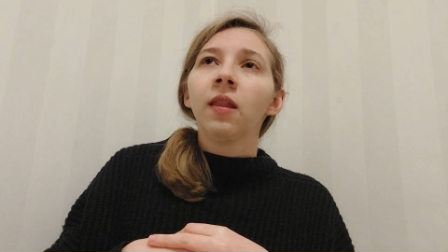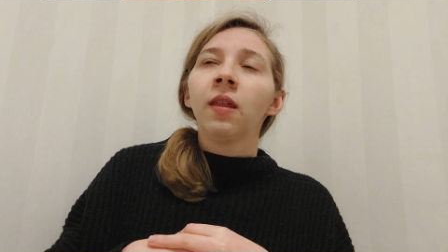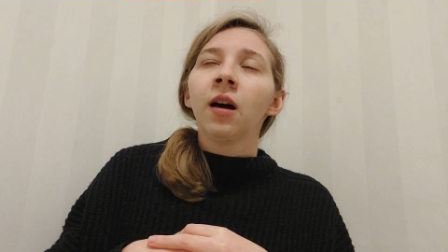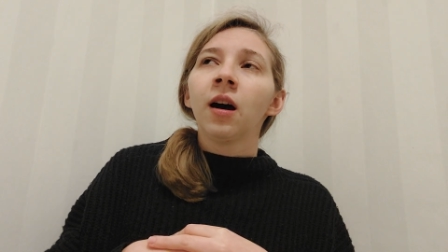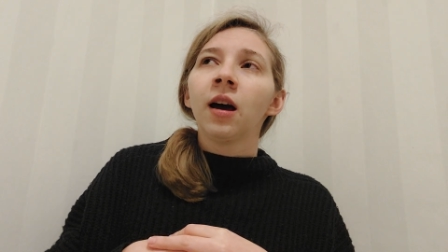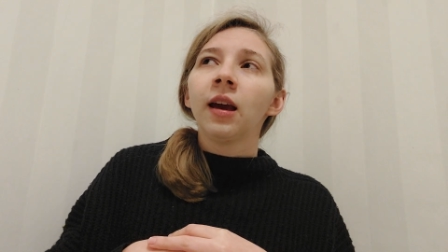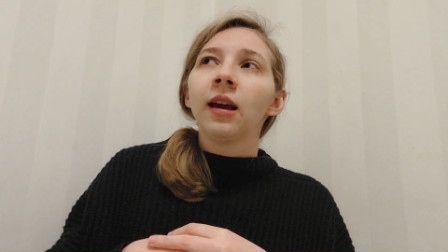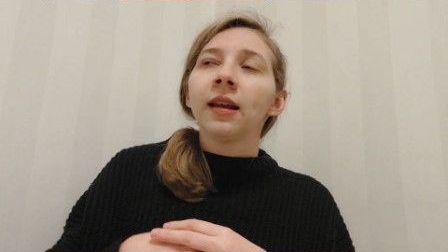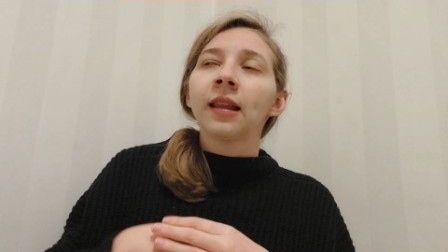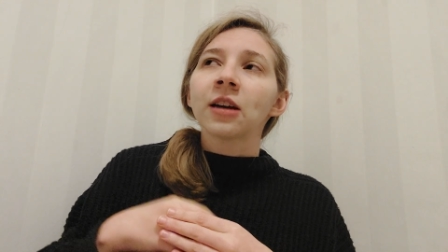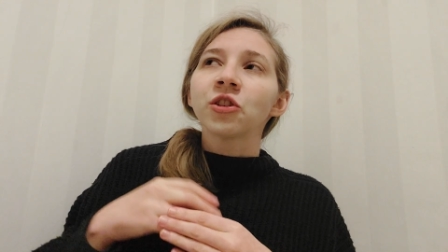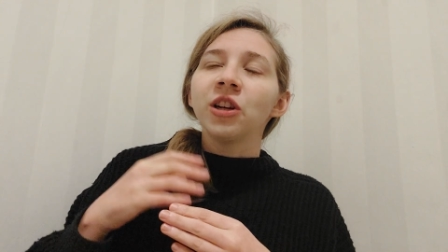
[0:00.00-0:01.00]
that I can
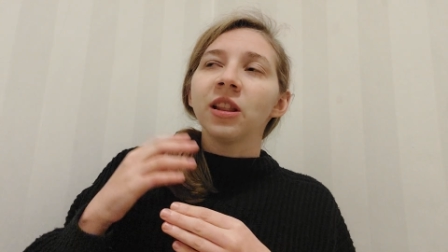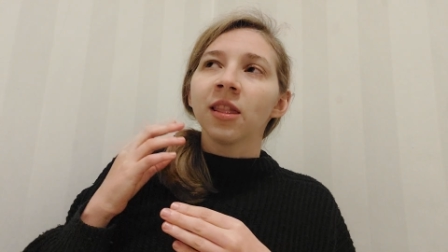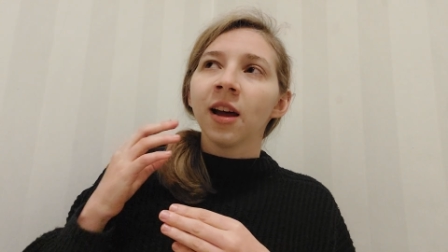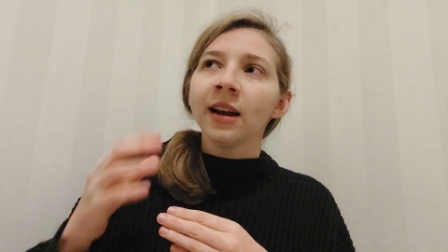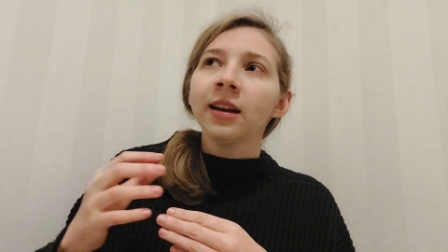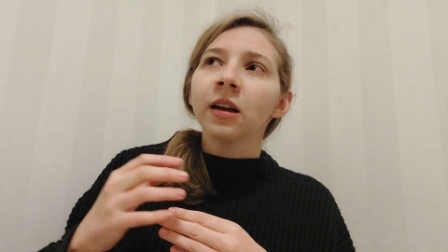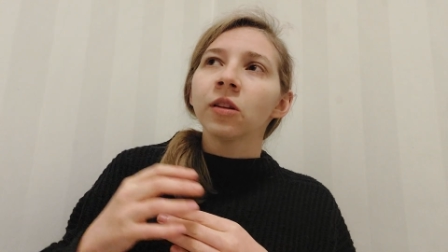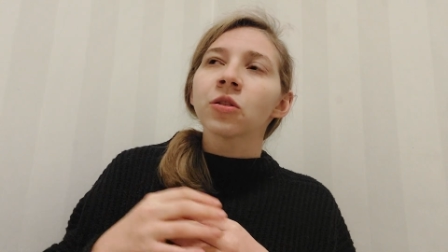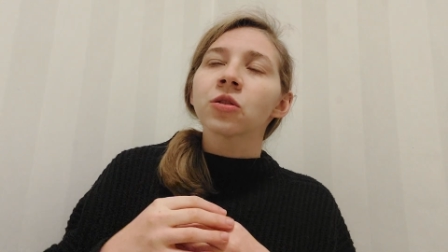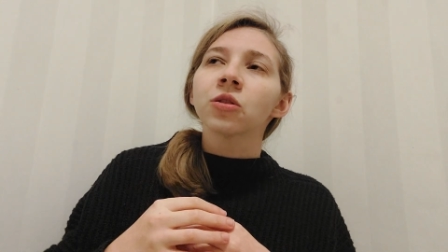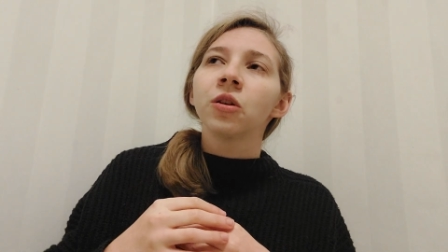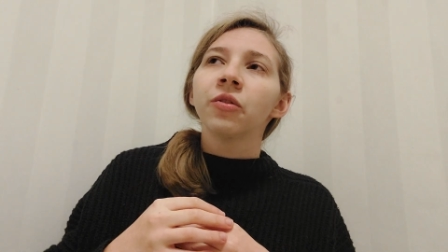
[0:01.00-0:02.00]
actually lie down on the
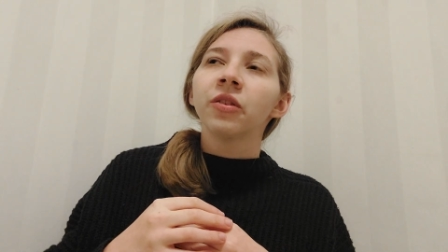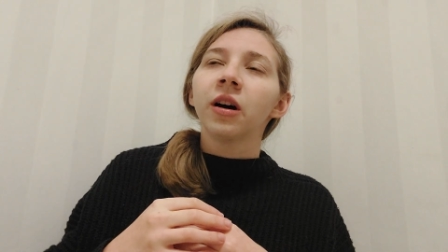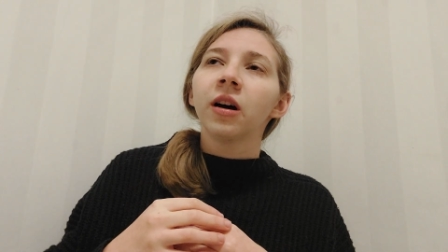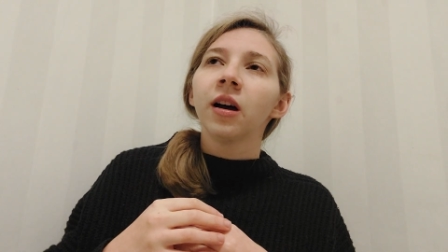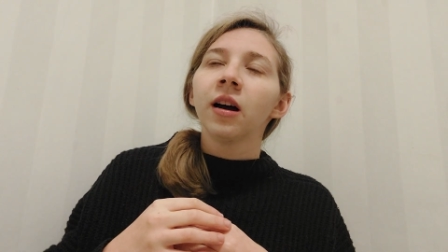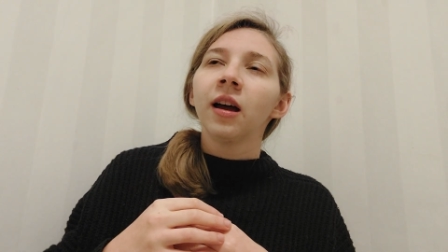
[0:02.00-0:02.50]
sofa